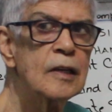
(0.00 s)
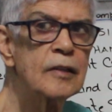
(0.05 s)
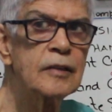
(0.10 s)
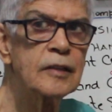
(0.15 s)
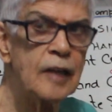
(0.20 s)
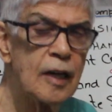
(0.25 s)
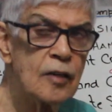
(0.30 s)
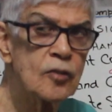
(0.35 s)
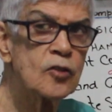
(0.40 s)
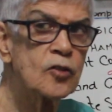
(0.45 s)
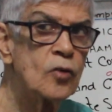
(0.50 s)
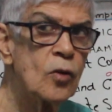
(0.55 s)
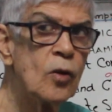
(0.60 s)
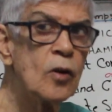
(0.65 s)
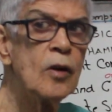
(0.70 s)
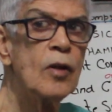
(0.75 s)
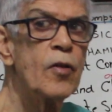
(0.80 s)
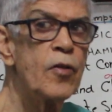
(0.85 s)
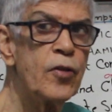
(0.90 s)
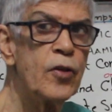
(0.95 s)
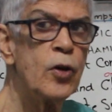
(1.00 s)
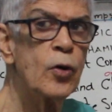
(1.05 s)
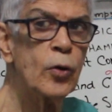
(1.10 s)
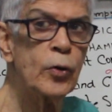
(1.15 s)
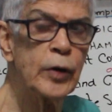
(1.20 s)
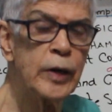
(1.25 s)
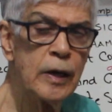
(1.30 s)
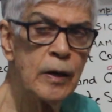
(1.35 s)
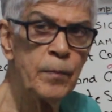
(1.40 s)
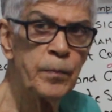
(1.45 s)
a tensor
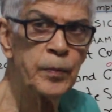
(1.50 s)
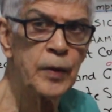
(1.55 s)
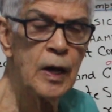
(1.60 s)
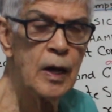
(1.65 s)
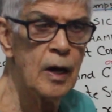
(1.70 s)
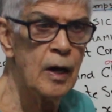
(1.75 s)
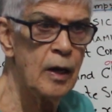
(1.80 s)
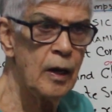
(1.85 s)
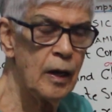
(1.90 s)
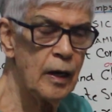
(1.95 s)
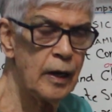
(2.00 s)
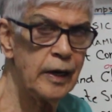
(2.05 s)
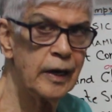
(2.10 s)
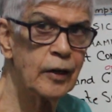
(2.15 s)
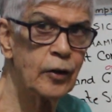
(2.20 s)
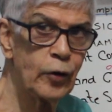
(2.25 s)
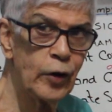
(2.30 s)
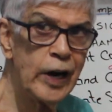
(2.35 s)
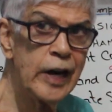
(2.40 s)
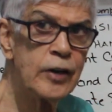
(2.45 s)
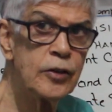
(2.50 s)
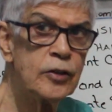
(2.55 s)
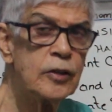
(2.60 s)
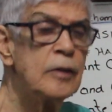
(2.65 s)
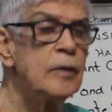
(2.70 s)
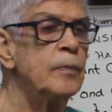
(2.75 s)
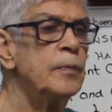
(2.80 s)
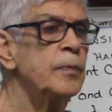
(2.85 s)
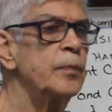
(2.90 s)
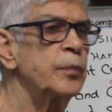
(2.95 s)
theory, a
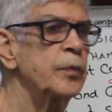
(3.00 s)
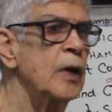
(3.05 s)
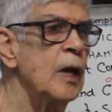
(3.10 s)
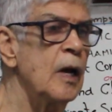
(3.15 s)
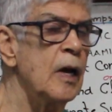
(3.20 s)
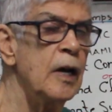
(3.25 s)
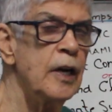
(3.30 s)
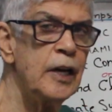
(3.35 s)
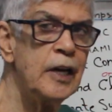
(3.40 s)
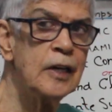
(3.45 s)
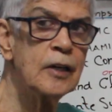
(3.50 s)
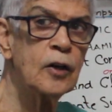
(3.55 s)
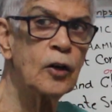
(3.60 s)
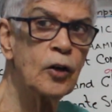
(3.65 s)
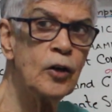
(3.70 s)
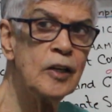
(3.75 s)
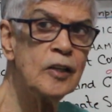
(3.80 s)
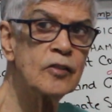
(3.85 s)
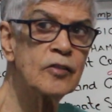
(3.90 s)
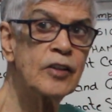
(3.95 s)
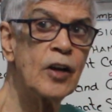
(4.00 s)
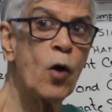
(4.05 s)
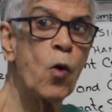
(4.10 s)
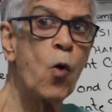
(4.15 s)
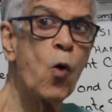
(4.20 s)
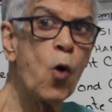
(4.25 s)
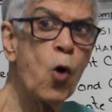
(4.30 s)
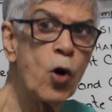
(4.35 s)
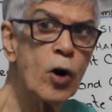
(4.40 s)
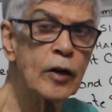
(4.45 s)
gradient increase
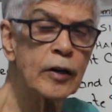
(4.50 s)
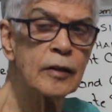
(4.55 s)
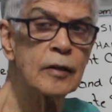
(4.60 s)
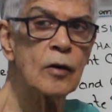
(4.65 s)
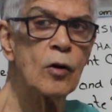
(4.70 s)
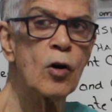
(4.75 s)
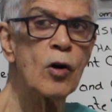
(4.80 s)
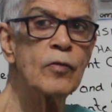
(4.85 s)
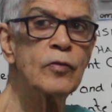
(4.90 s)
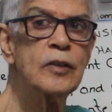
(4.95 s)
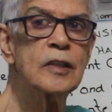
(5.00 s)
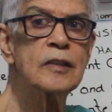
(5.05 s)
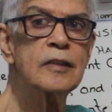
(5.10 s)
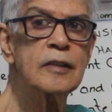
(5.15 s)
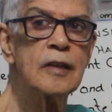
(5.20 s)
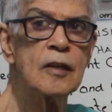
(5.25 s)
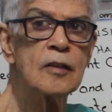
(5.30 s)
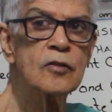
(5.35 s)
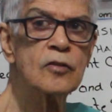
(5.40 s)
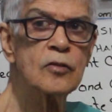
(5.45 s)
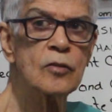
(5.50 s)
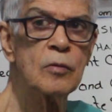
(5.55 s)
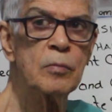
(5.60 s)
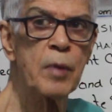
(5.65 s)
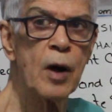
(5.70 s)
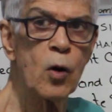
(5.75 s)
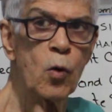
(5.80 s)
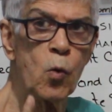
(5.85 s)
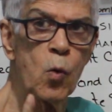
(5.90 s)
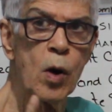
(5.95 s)
the order of the
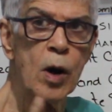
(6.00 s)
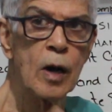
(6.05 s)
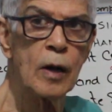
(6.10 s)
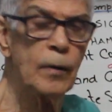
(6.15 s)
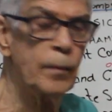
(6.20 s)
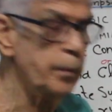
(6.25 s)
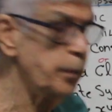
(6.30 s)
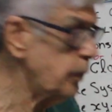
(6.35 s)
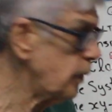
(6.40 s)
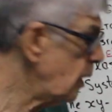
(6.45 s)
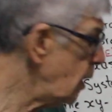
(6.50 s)
tensor by 1.